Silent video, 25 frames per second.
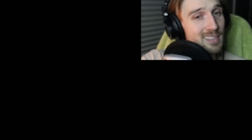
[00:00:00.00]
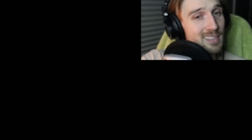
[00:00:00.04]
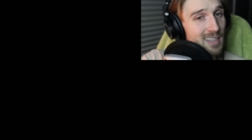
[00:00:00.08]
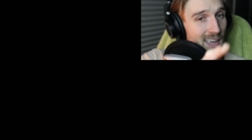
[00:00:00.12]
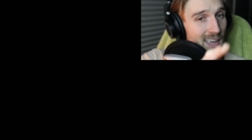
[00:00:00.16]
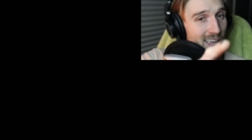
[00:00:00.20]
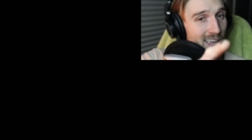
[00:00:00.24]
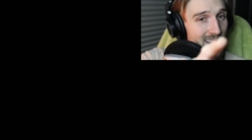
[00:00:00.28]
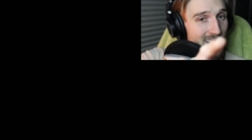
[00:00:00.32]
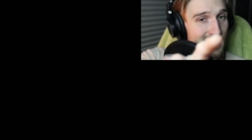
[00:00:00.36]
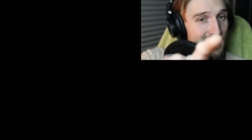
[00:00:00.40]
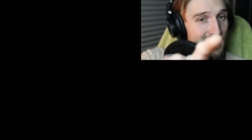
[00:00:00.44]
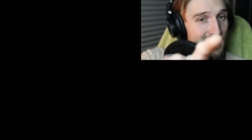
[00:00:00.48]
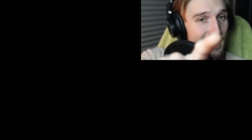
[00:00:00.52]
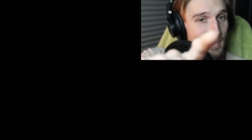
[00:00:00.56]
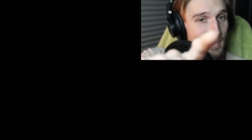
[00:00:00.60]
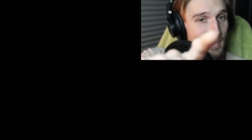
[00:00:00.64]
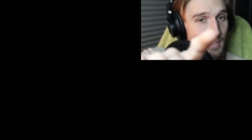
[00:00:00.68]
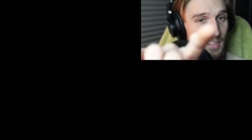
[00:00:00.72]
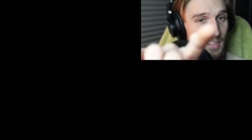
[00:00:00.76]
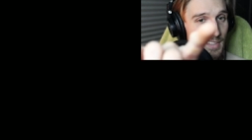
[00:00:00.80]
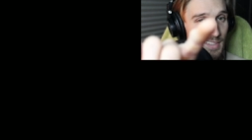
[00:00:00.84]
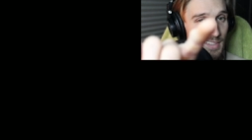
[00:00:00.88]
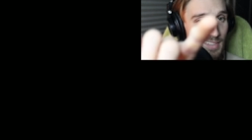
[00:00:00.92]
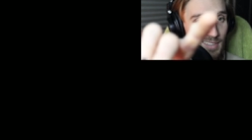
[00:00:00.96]
Hey,
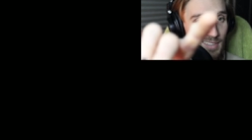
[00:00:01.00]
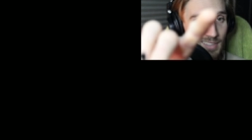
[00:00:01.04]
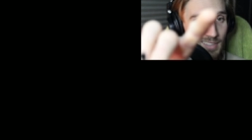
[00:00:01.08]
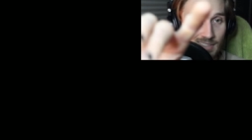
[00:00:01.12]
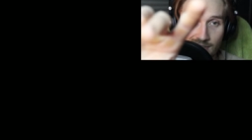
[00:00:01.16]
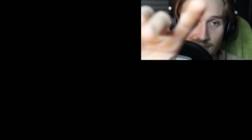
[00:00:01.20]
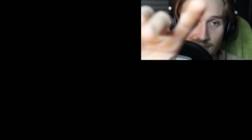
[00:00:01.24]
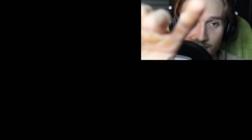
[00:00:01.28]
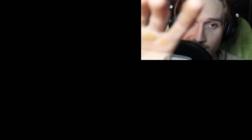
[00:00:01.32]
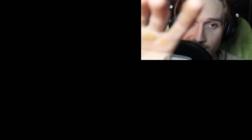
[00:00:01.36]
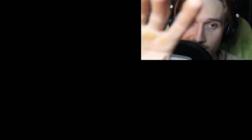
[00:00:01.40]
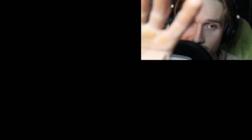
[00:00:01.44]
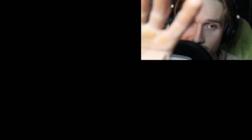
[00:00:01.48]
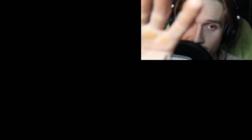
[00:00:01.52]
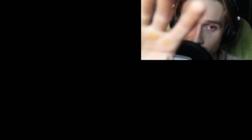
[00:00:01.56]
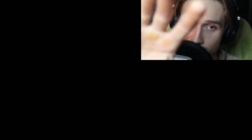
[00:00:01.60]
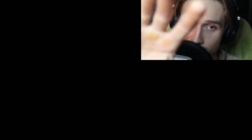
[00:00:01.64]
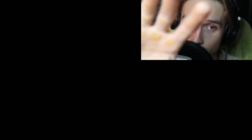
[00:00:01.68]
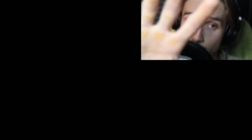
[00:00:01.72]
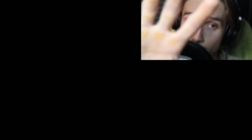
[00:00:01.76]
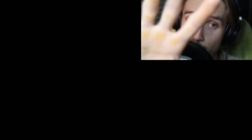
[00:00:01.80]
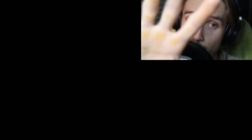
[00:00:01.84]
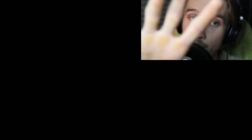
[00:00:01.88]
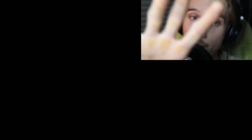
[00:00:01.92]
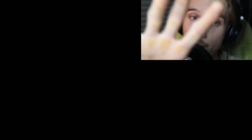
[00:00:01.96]

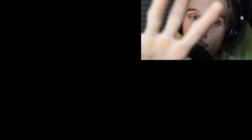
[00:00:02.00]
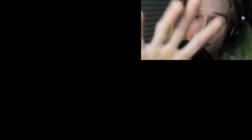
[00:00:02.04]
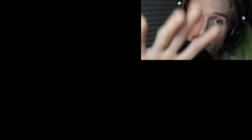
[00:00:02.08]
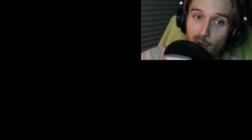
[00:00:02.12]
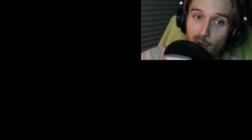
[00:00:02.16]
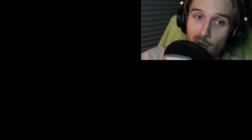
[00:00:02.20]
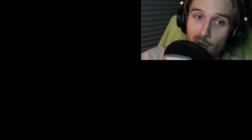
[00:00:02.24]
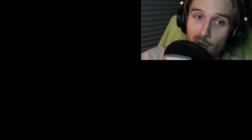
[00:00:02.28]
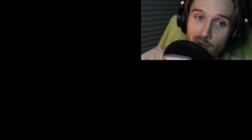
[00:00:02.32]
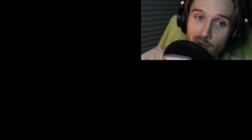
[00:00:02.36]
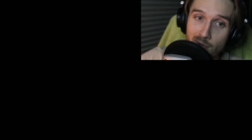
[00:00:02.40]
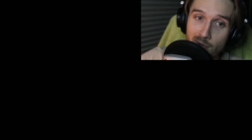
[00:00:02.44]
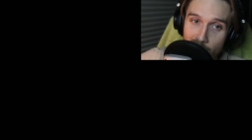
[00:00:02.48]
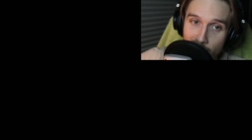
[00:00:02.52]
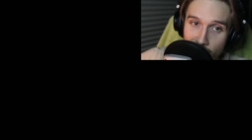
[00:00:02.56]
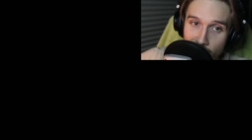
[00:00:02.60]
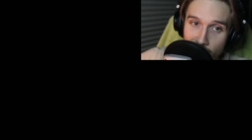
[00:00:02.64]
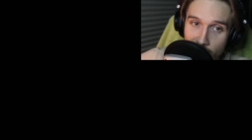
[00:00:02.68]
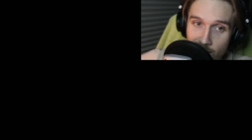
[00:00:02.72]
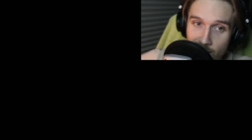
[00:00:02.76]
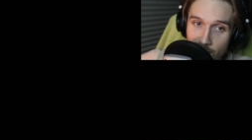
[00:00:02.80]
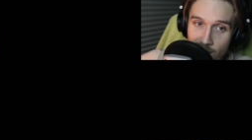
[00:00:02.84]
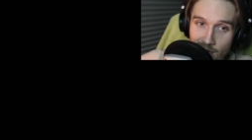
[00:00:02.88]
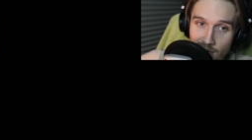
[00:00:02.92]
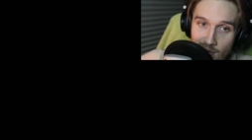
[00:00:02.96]
remember,
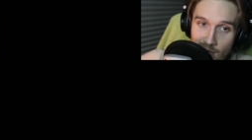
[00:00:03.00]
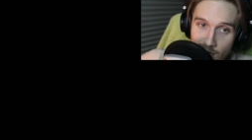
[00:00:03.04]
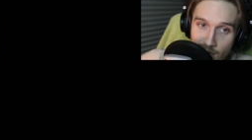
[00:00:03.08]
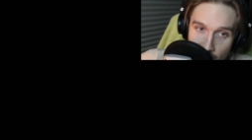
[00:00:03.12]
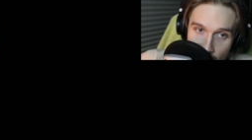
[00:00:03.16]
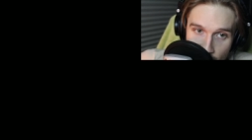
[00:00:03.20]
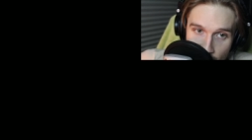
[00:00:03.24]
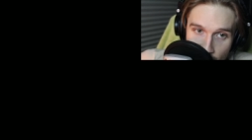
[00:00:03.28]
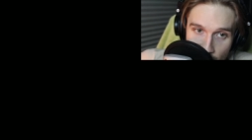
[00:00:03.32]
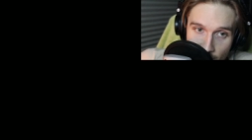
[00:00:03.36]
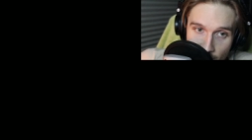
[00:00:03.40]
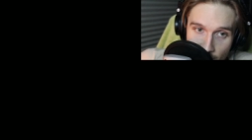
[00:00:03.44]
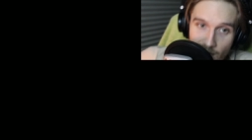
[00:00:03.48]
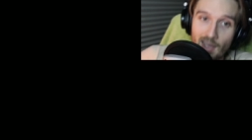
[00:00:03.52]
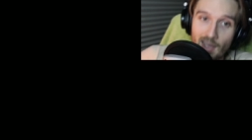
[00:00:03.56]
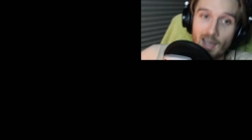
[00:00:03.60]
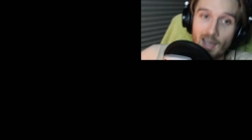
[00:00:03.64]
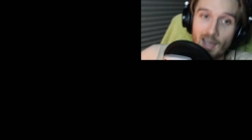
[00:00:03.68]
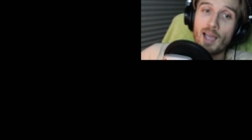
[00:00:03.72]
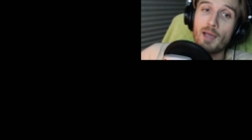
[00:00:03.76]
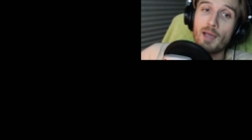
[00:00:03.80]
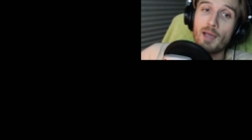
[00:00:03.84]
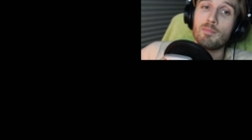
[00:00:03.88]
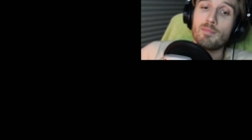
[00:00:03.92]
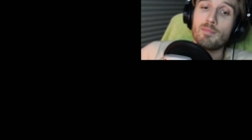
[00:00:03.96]

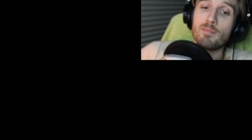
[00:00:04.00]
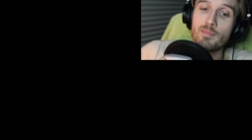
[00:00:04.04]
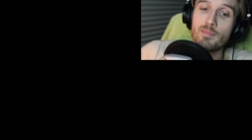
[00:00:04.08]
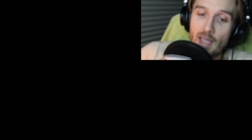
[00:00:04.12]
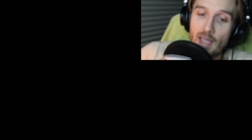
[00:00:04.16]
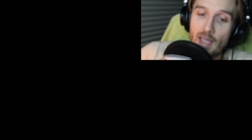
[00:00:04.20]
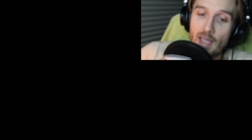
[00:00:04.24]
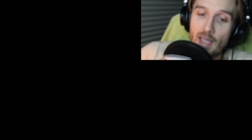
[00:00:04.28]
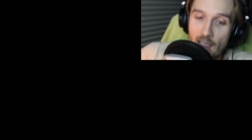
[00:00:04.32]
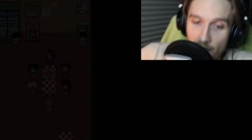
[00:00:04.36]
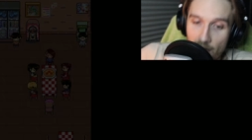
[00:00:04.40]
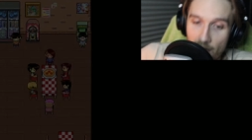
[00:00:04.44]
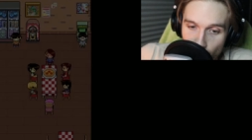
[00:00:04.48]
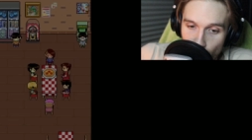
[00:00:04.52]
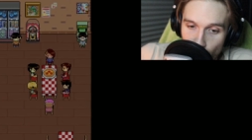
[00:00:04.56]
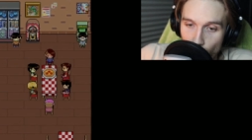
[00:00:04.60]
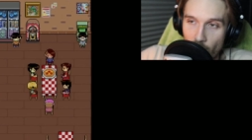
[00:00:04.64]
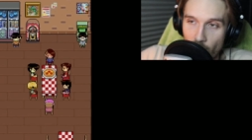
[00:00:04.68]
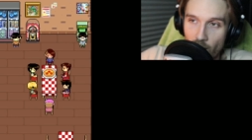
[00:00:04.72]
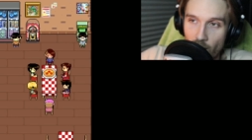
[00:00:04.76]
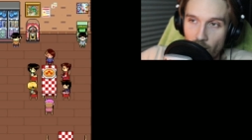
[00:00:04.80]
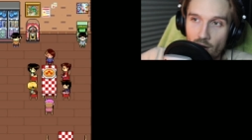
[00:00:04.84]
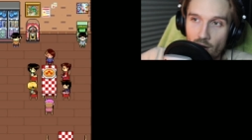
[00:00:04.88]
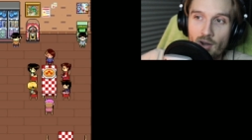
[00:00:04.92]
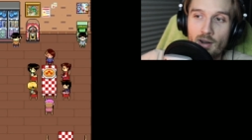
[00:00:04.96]
I'm
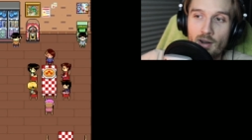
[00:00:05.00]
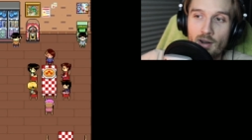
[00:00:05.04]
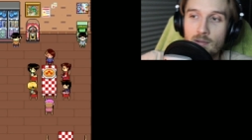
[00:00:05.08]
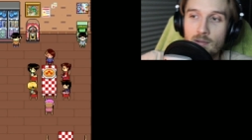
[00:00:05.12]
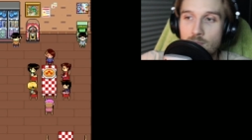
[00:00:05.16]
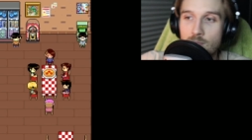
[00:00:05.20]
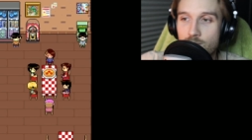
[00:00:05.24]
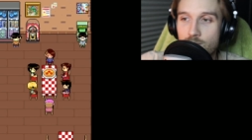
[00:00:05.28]
everywhere.